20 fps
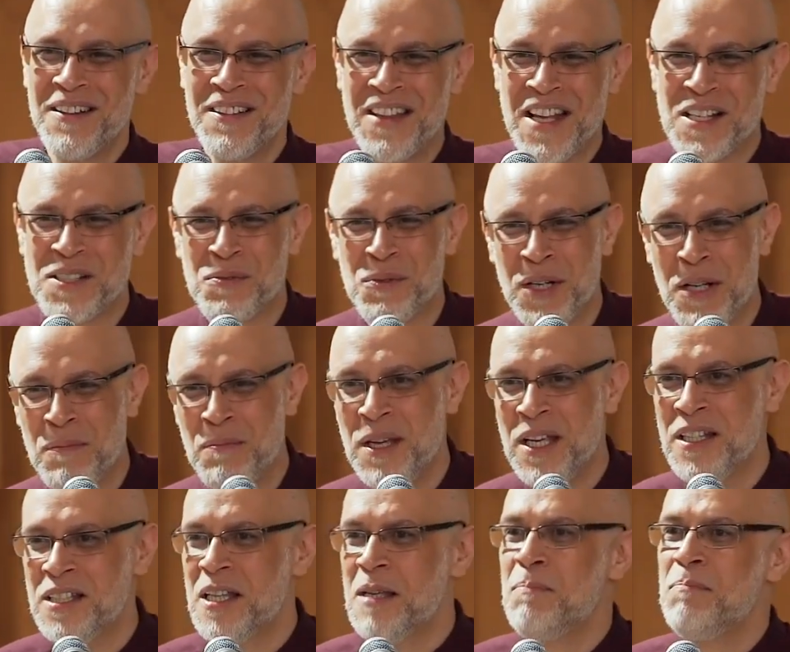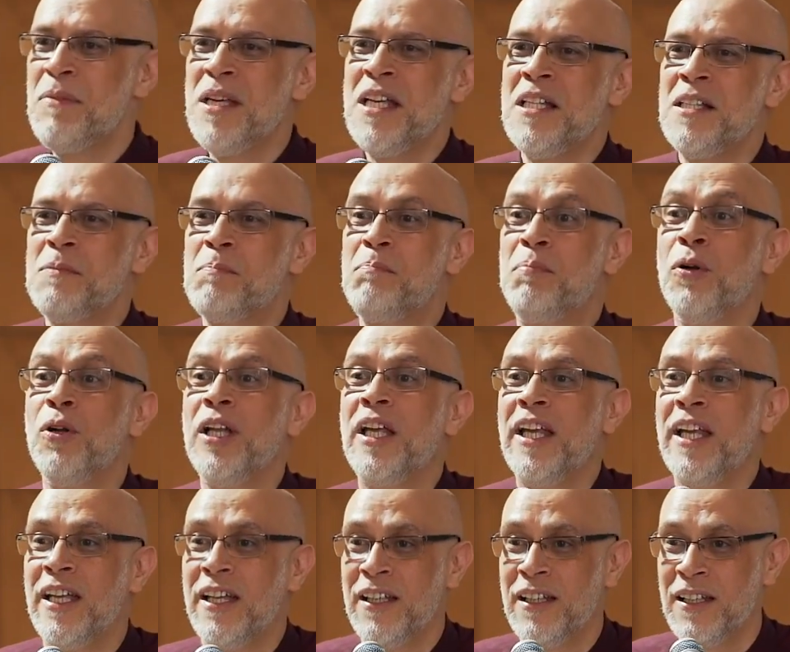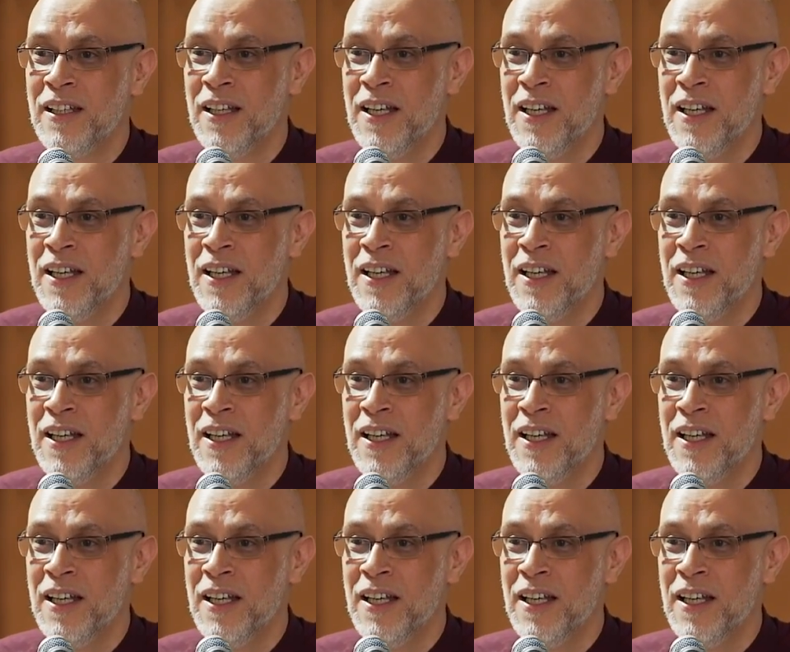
that's what it means. It means bullying.